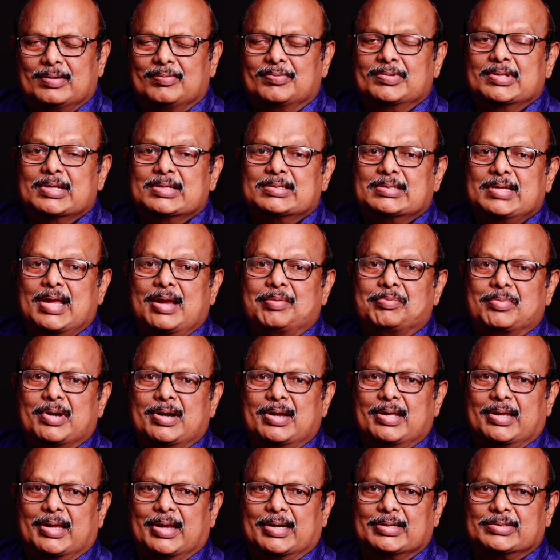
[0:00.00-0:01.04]
with the same
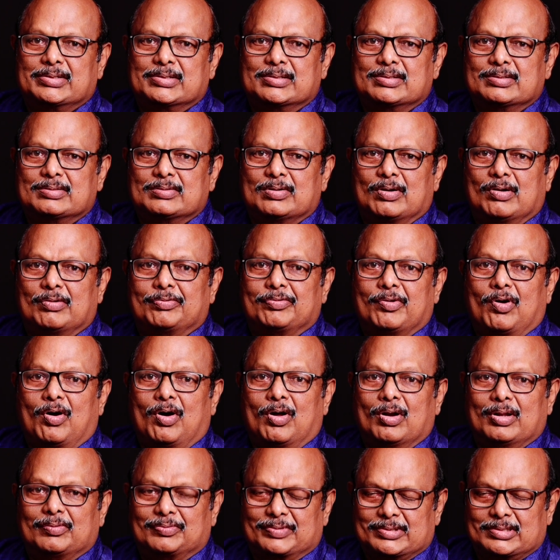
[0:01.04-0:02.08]
dedication of
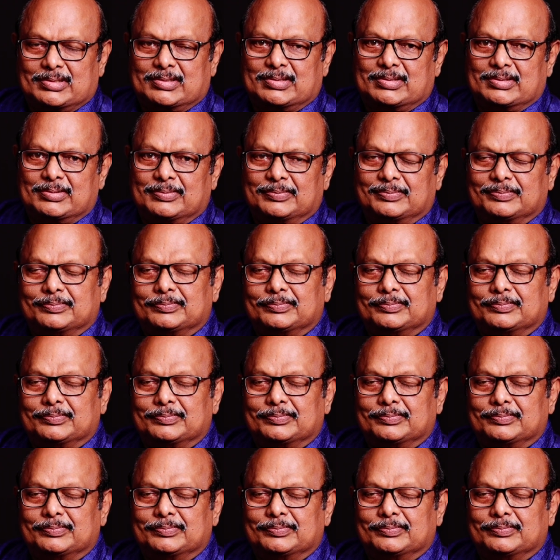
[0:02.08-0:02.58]
all of us.